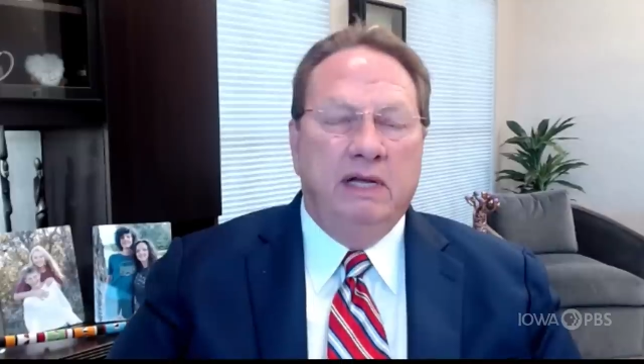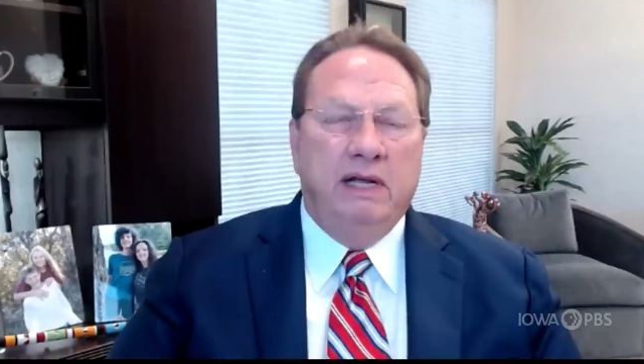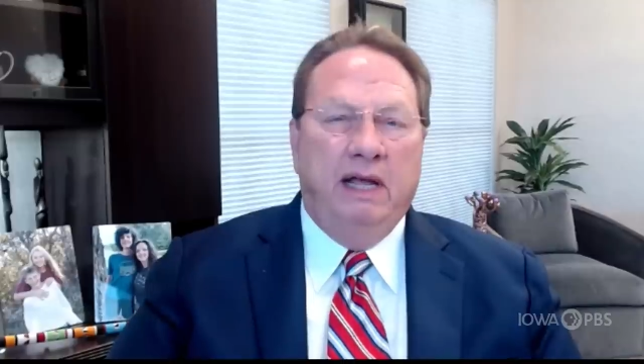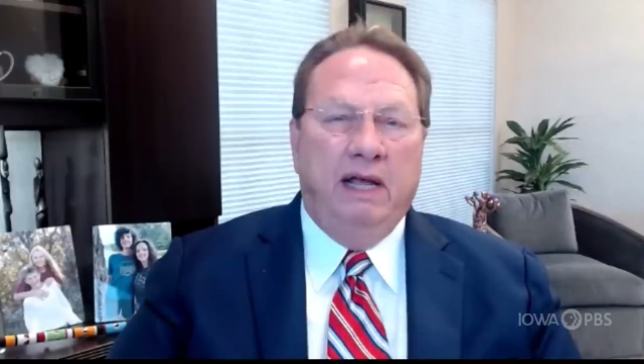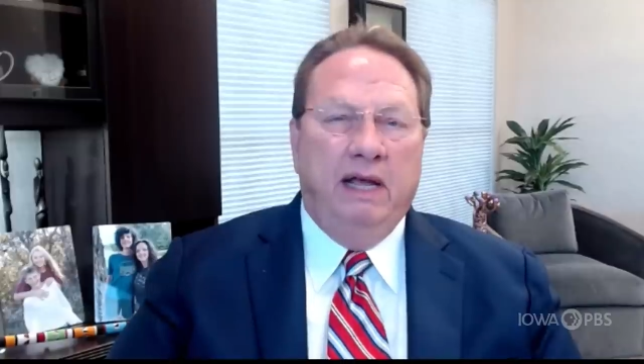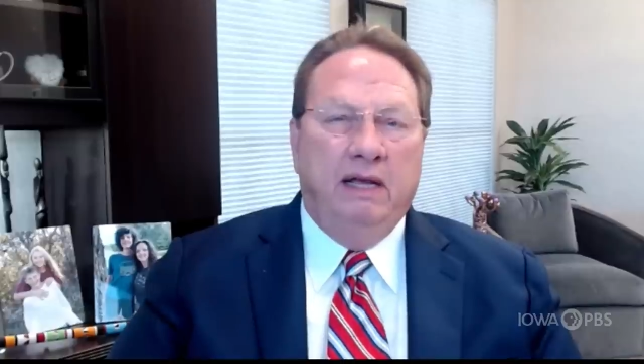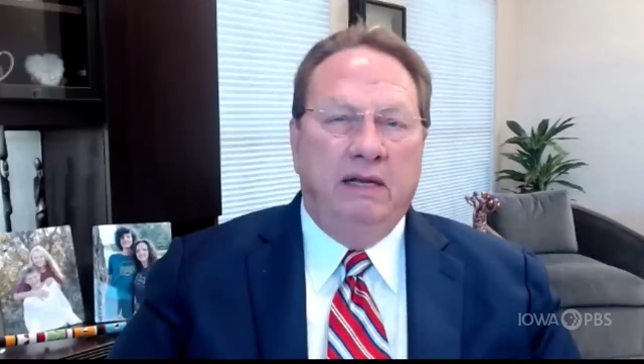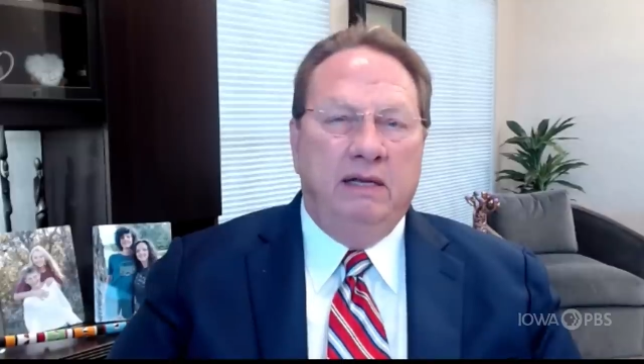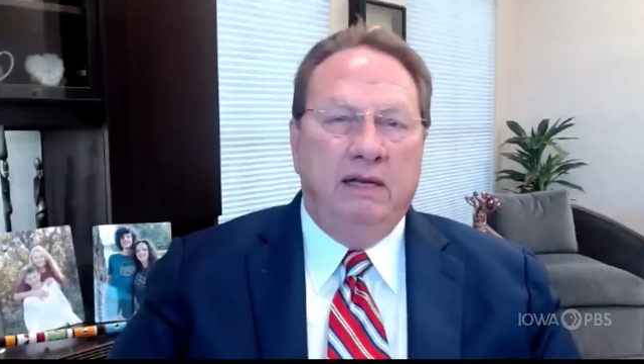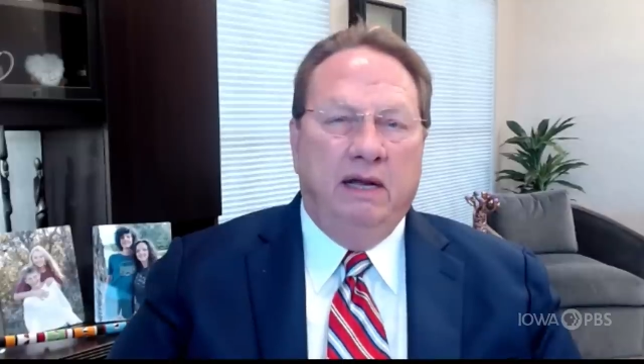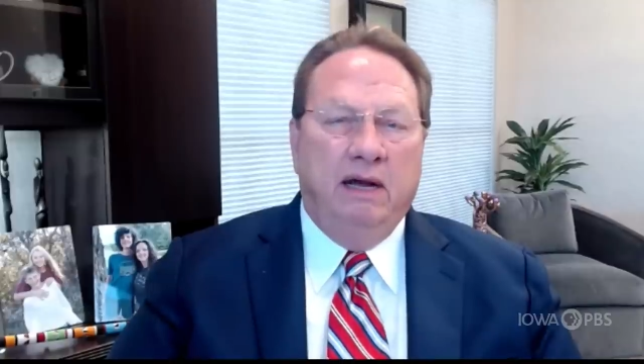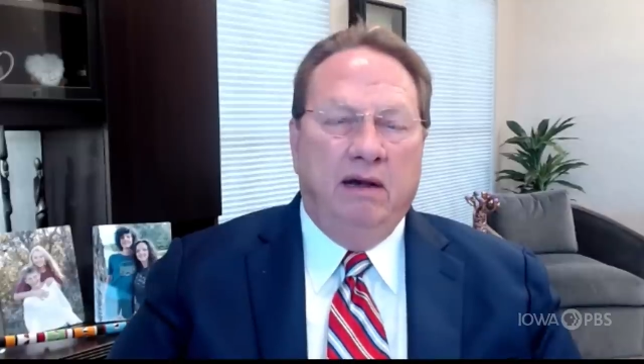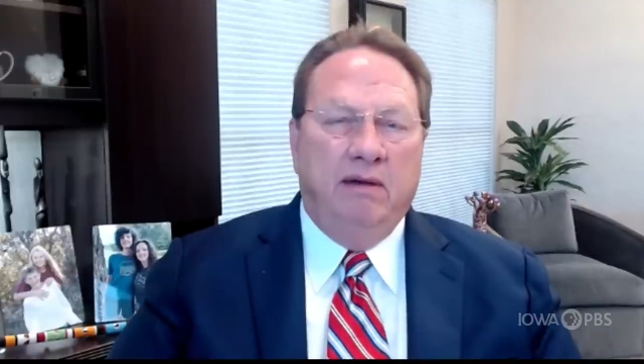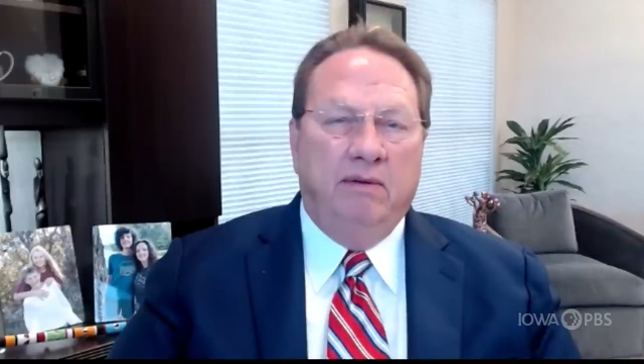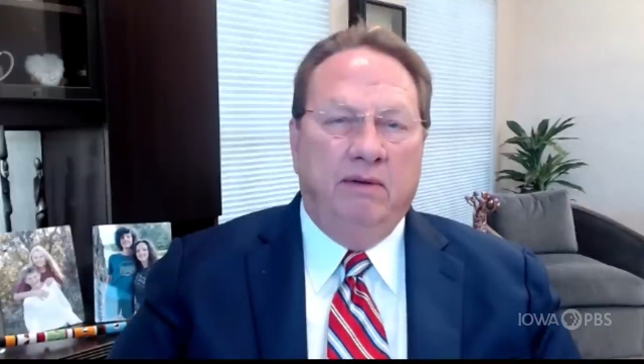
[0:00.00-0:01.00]
And
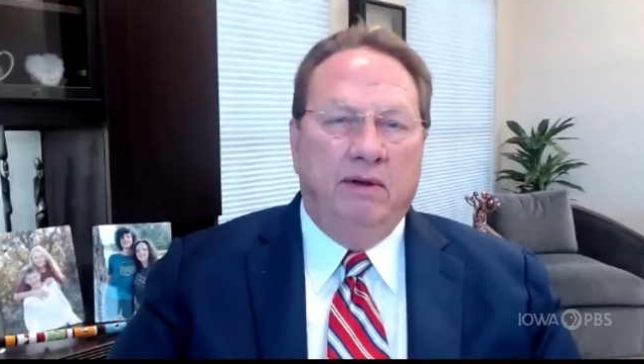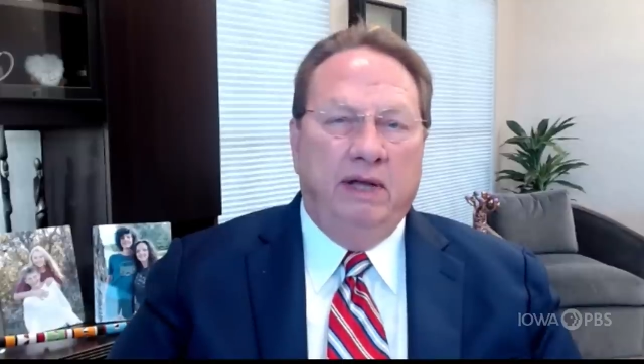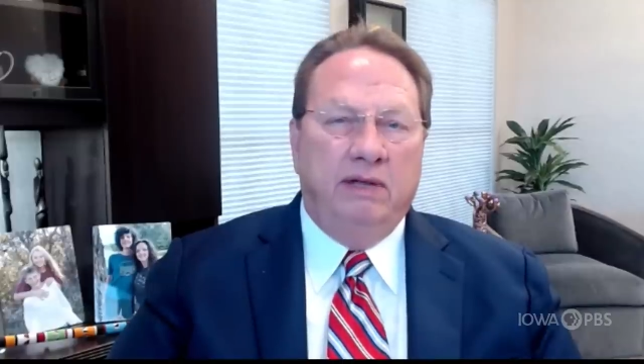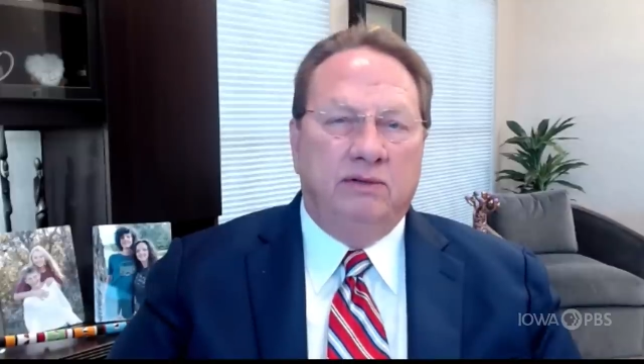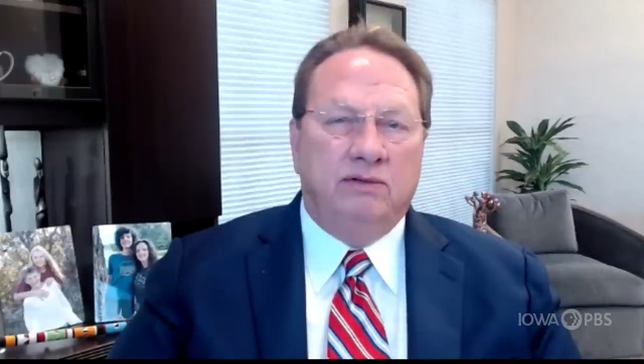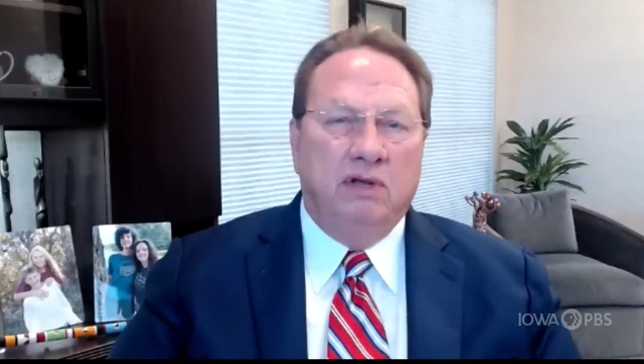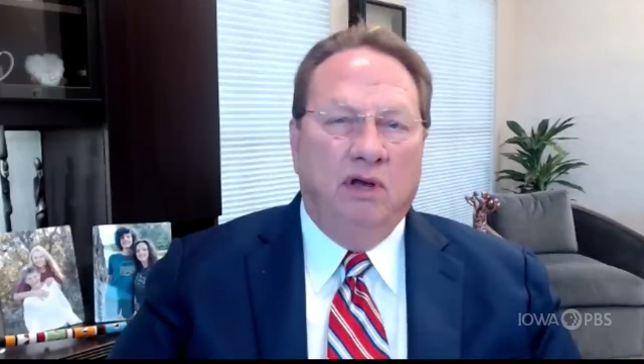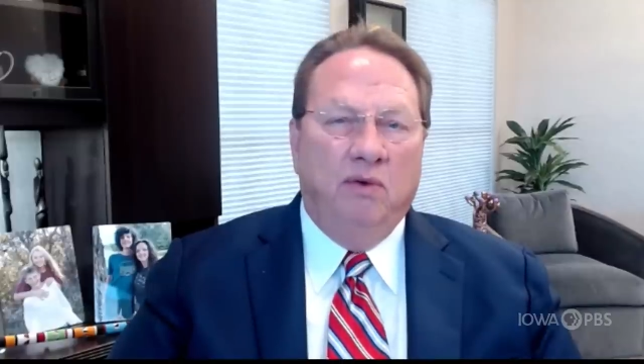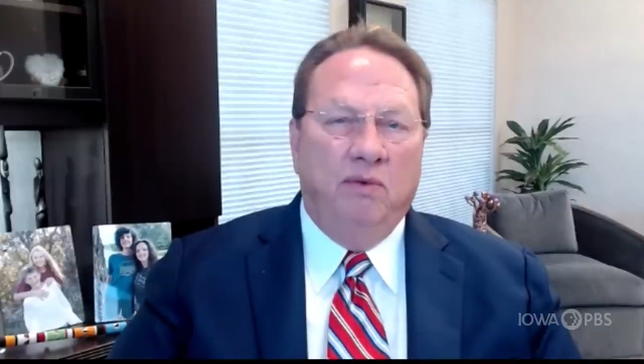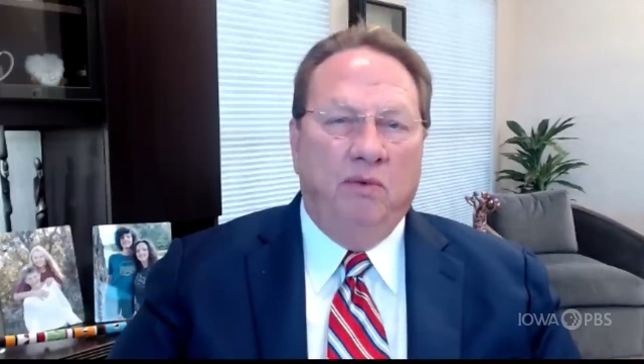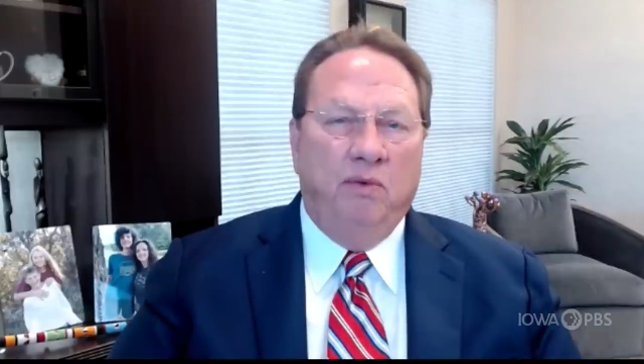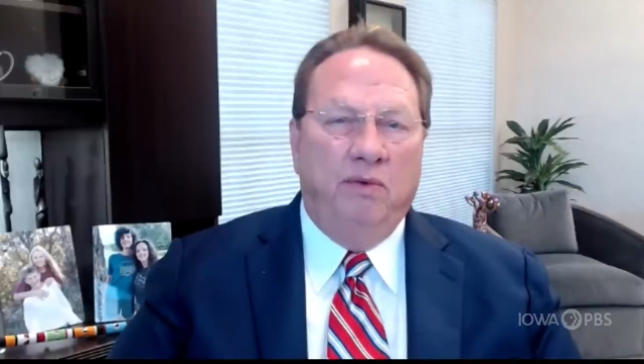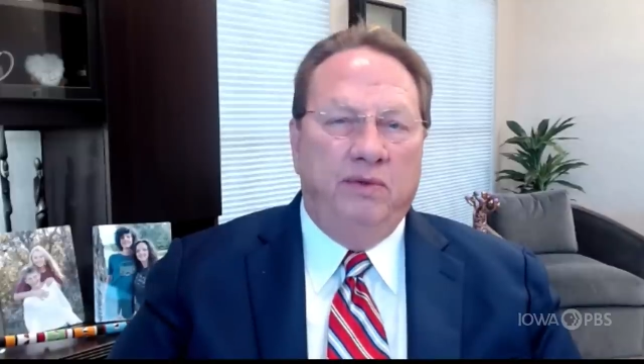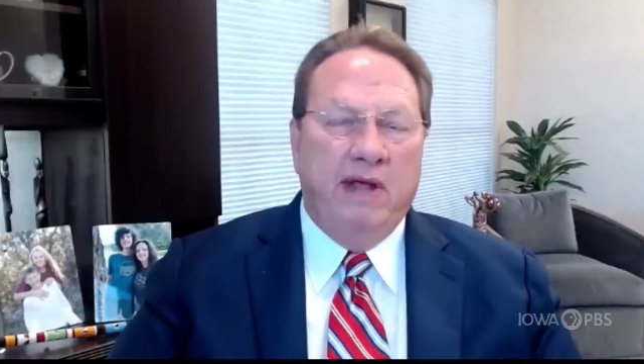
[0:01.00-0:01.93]
uh, and so